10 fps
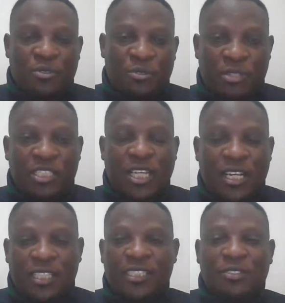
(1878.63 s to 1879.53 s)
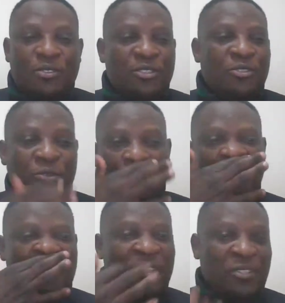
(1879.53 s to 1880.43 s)
interact and do
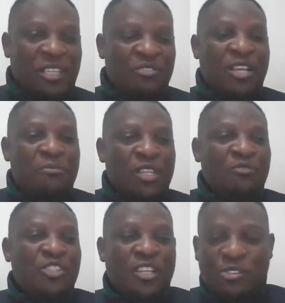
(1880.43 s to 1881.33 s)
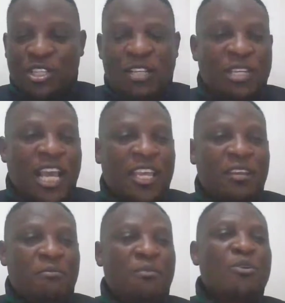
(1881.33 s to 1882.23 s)
give some gifts here so that I
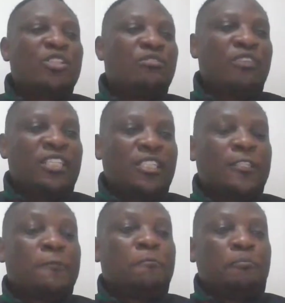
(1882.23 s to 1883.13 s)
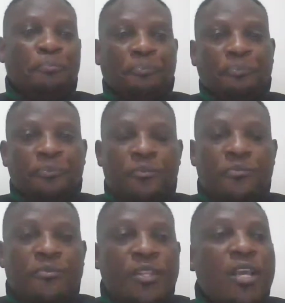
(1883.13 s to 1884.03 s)
can be motivated.
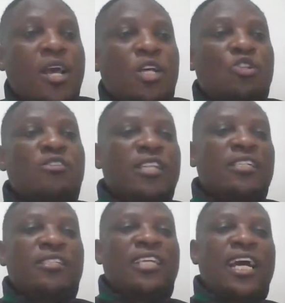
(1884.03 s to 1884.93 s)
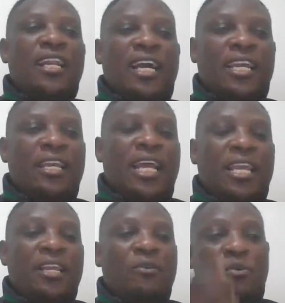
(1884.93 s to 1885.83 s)
So statistical, again,
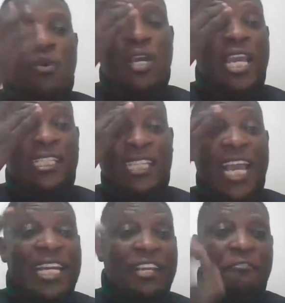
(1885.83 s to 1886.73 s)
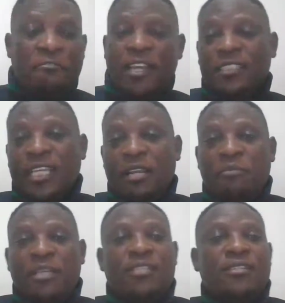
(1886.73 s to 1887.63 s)
a tiny effect can
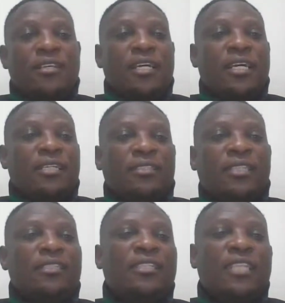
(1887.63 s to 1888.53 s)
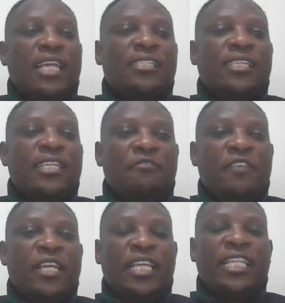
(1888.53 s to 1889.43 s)
be statistically
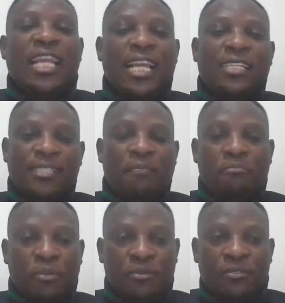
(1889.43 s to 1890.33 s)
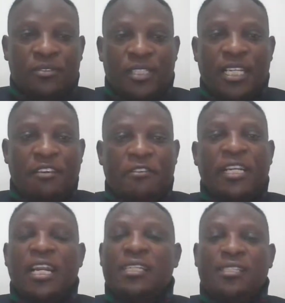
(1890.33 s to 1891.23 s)
significant in a large sample, in a
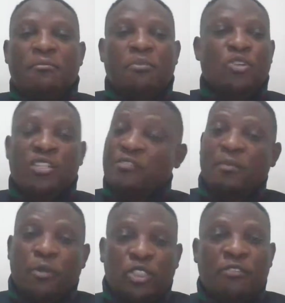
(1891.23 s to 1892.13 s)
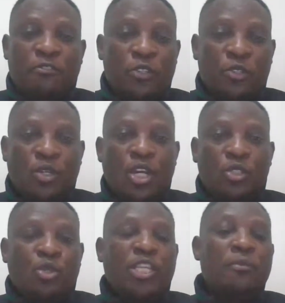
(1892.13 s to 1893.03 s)
very large sample. So it's very important for you
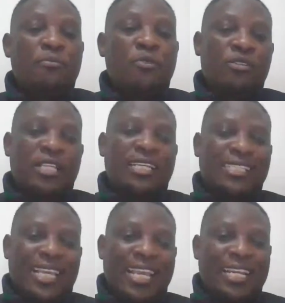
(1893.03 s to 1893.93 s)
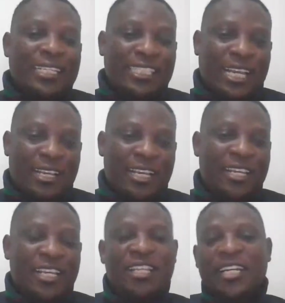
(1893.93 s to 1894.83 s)
to keep those things in check and
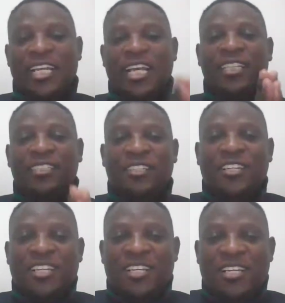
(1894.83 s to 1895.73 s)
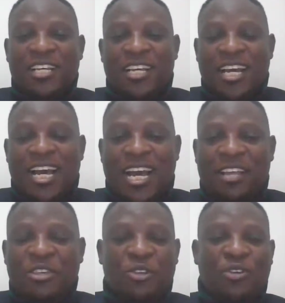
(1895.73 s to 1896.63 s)
in reality. I
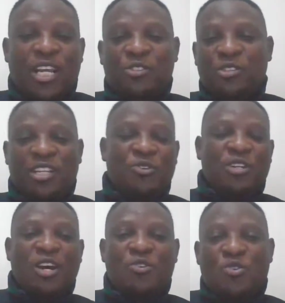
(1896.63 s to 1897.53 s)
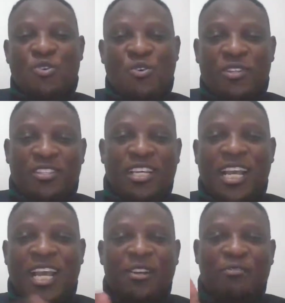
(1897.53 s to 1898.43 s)
think you guys, you now know the
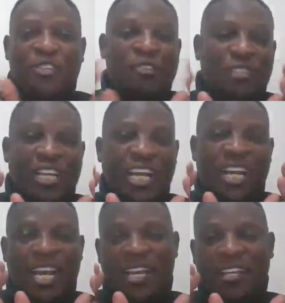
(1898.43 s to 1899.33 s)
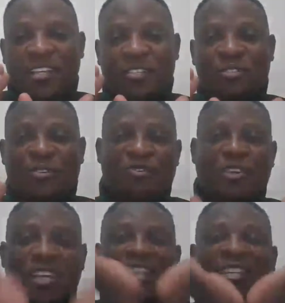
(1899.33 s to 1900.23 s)
kind of gift that I like. So I
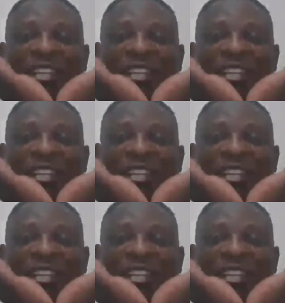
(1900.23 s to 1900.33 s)
like that